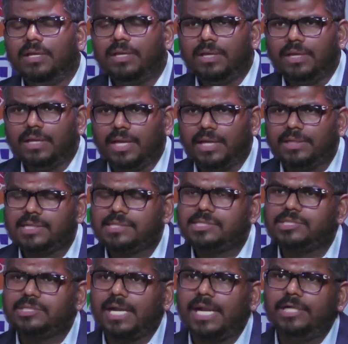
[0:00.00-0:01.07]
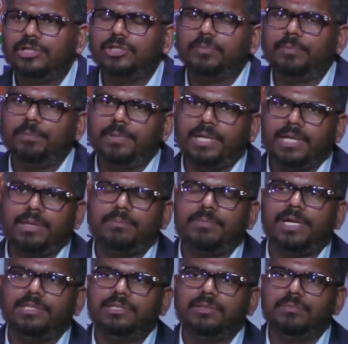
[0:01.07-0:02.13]
It has tried to play
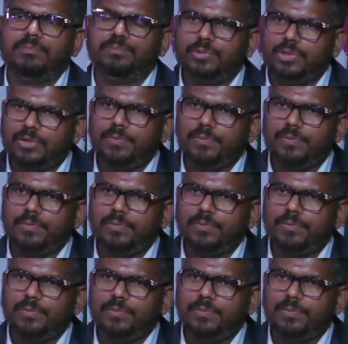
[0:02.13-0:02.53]
by the book